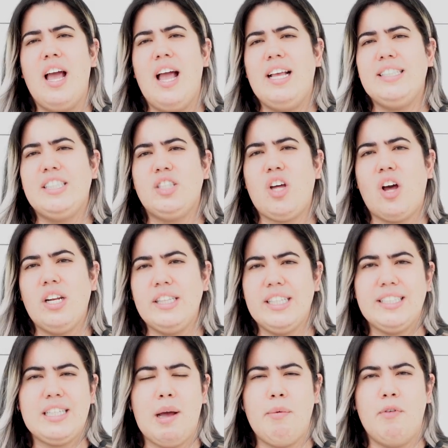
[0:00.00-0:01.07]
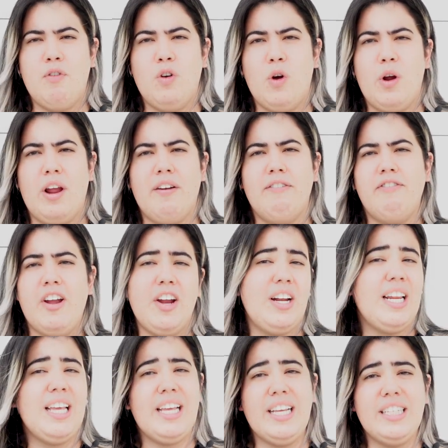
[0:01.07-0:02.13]
installing this type of flooring
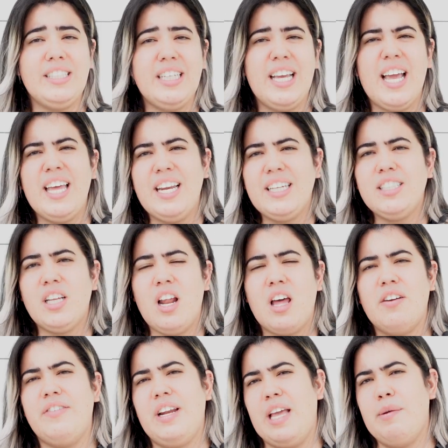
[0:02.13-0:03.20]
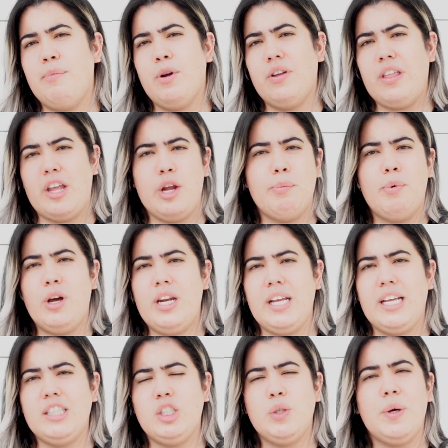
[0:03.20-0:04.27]
fairly easy, it is a lot of labor that you're
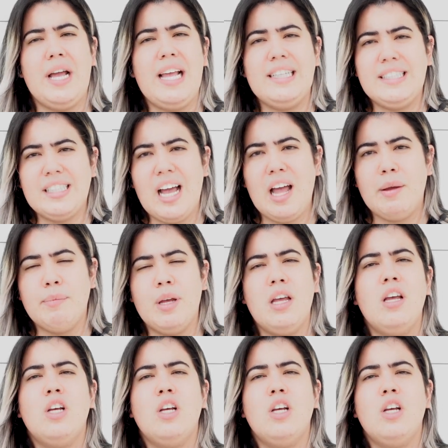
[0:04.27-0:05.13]
putting into it and time.